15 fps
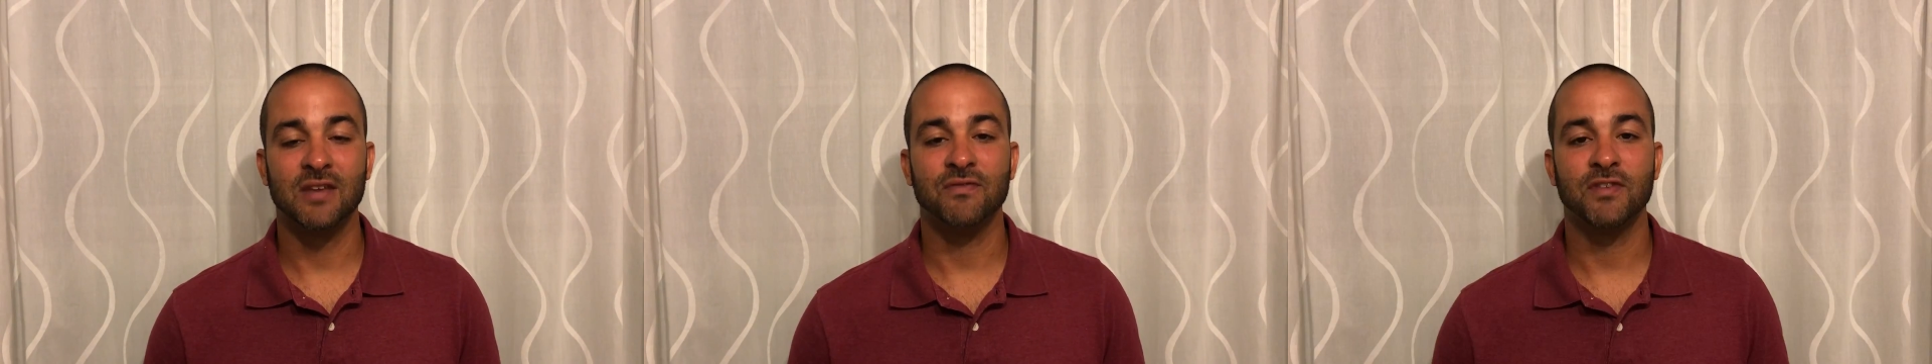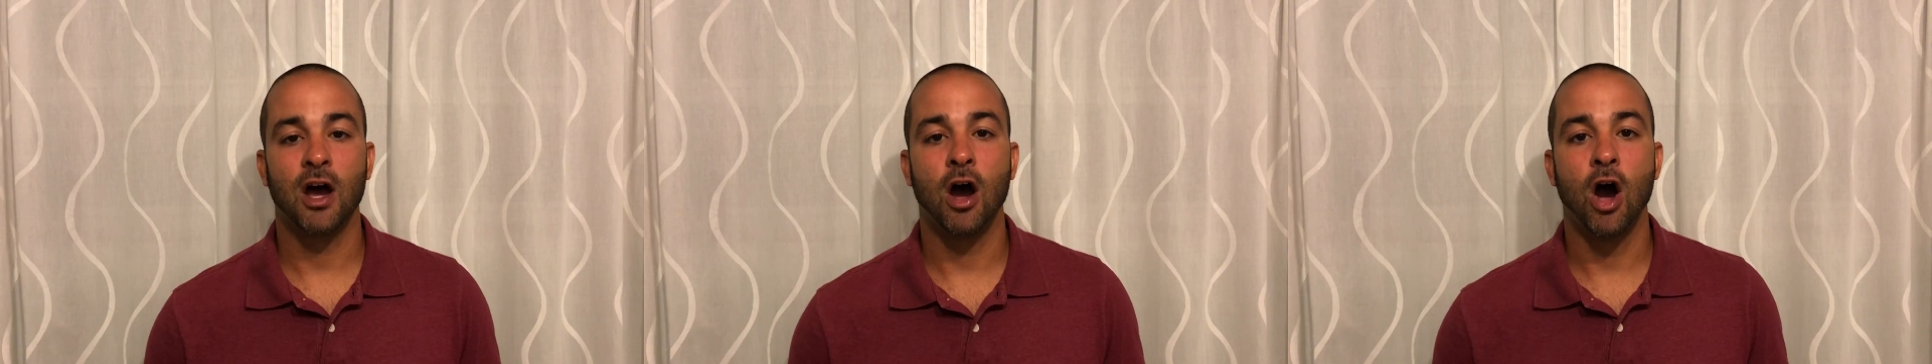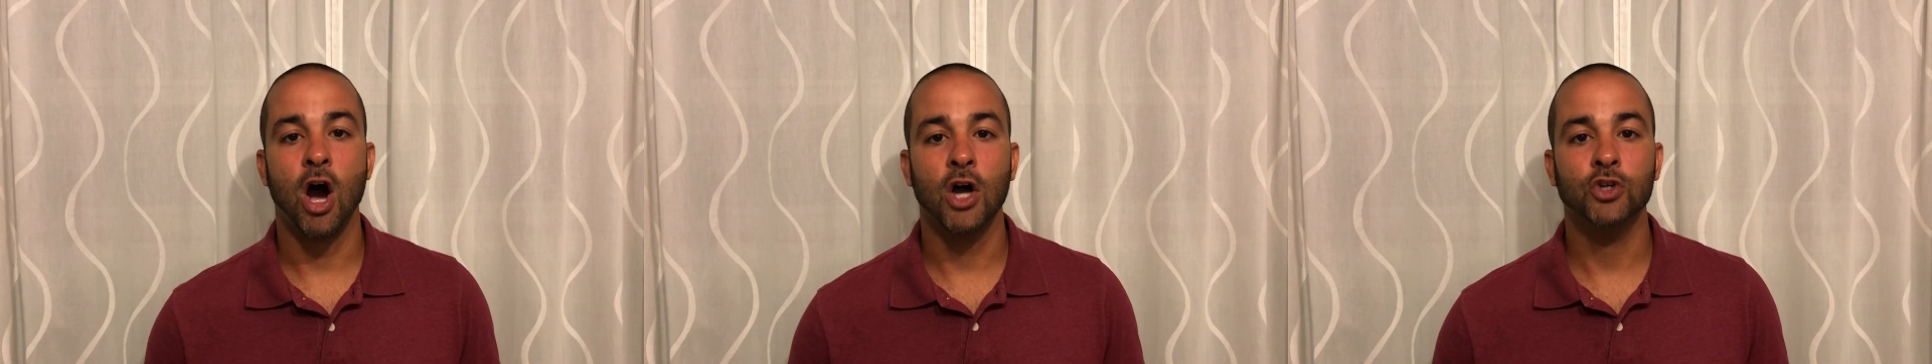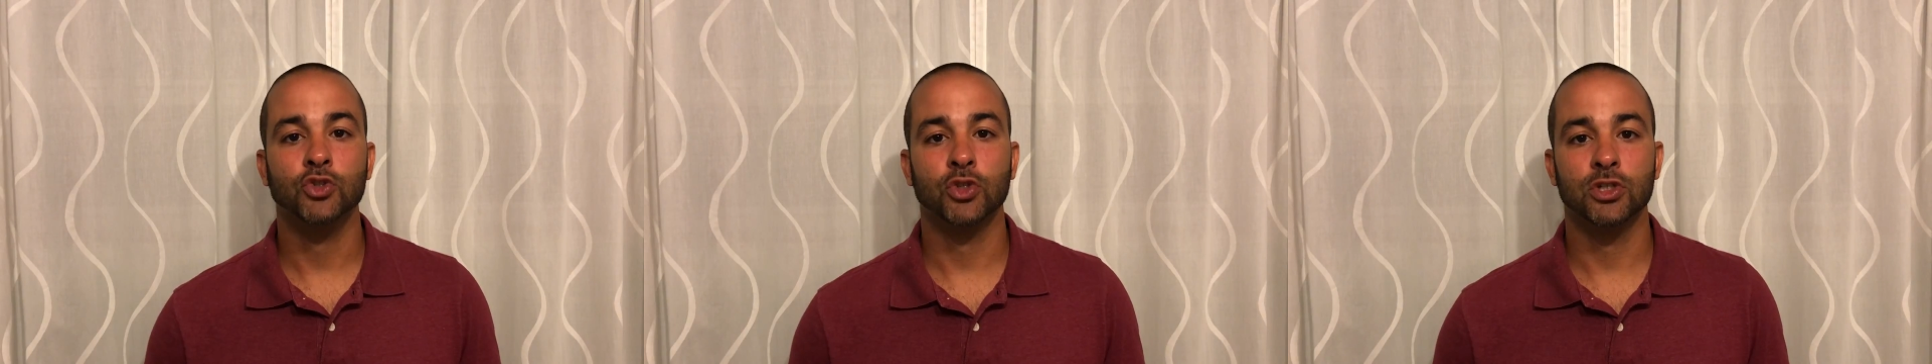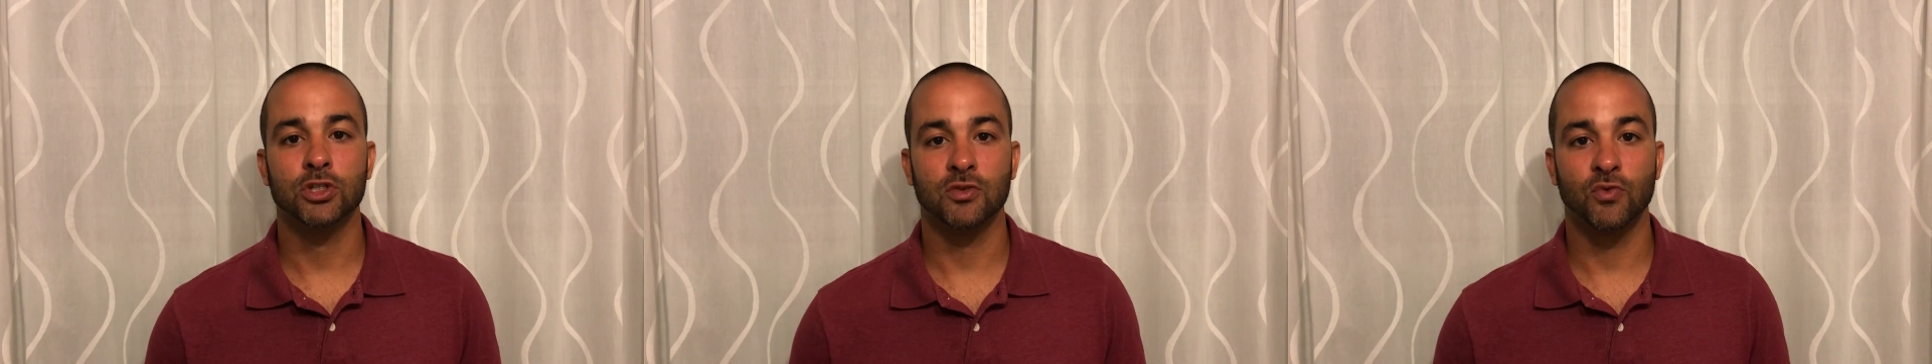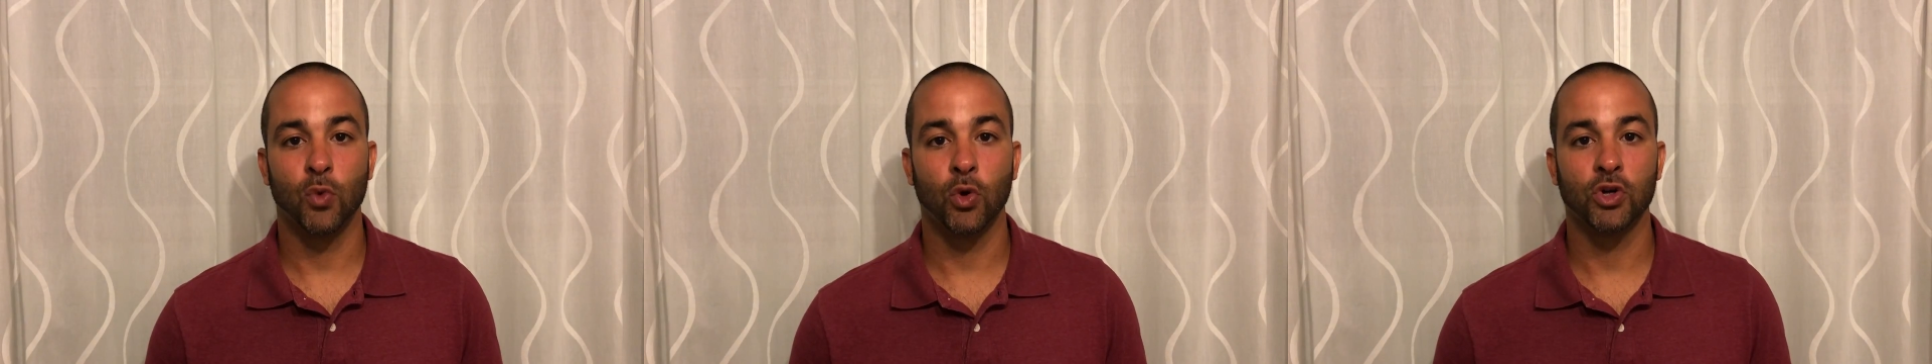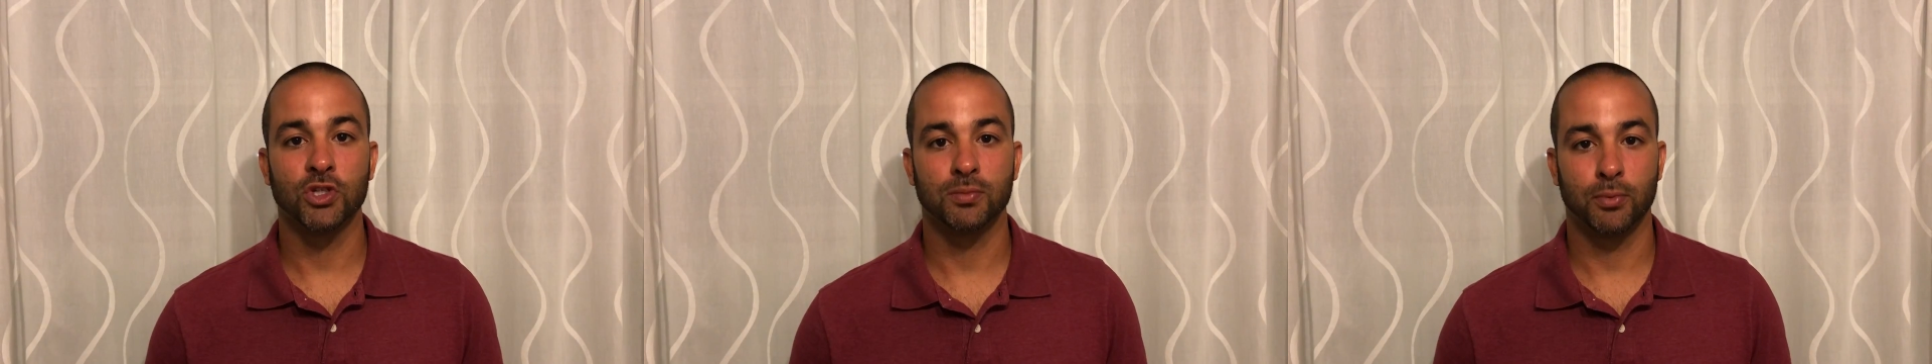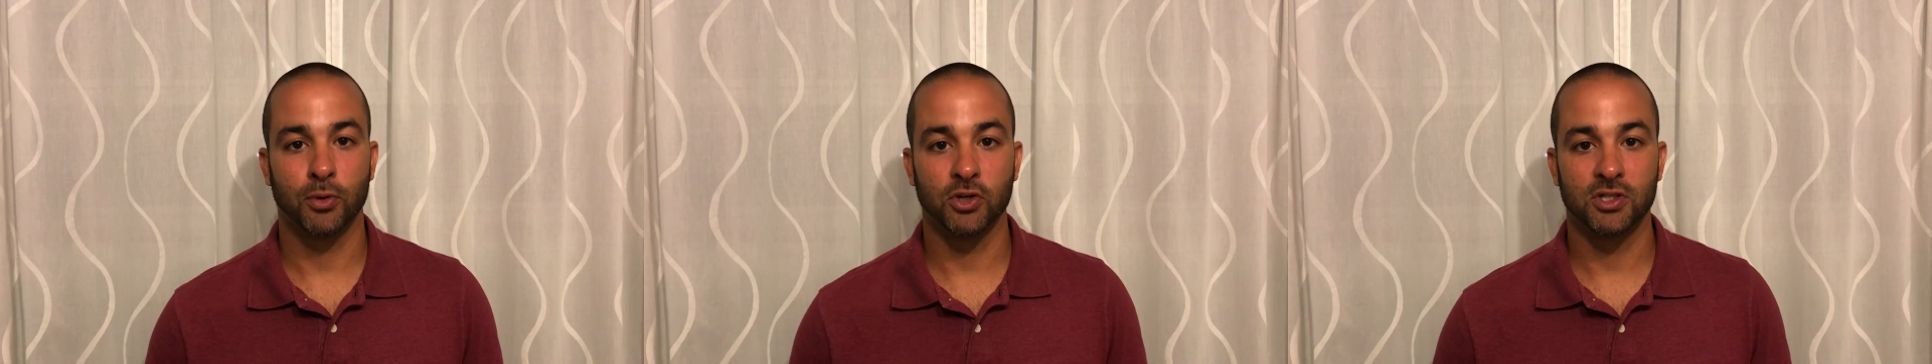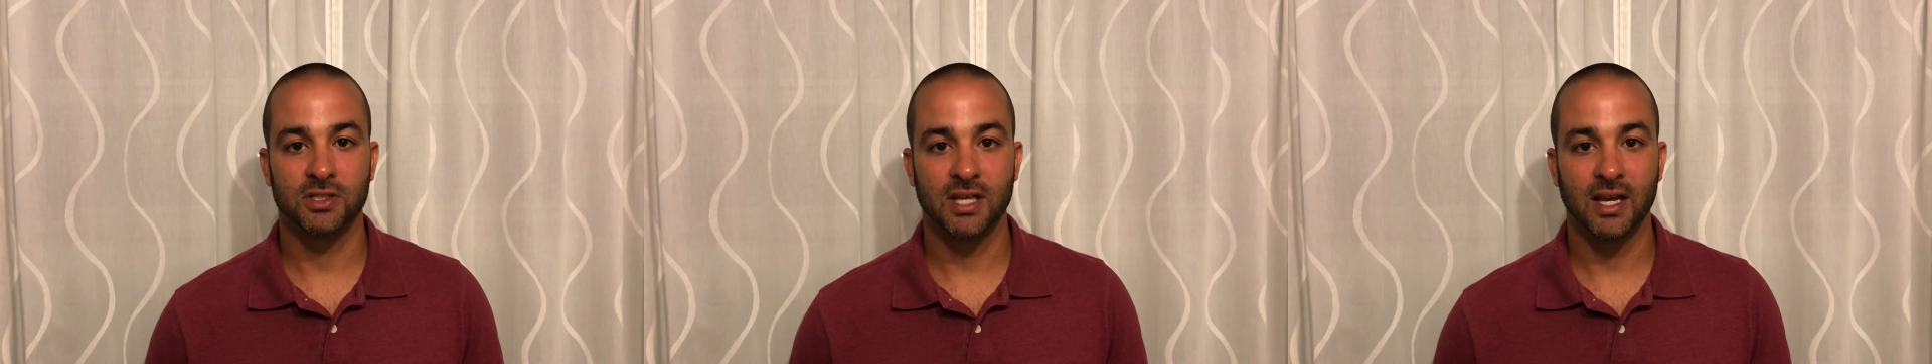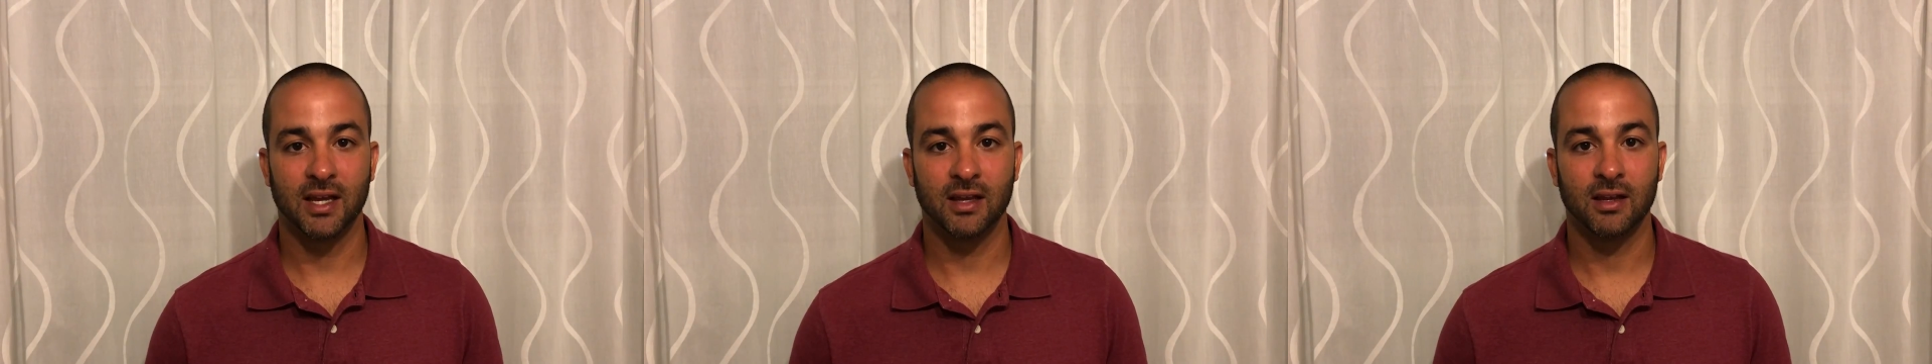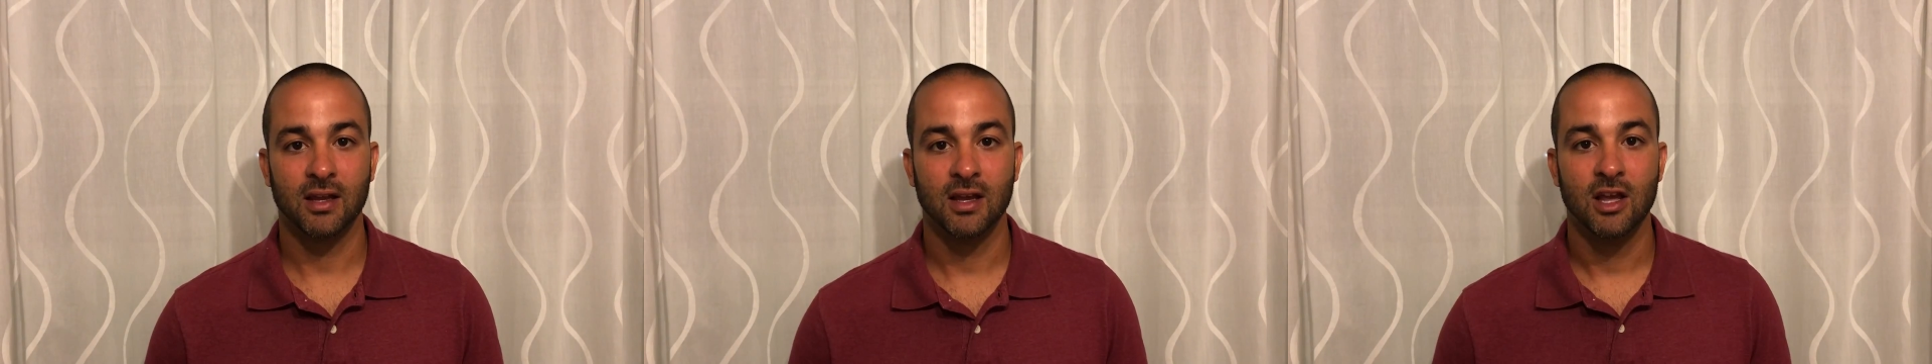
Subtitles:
if not hundreds of words per second.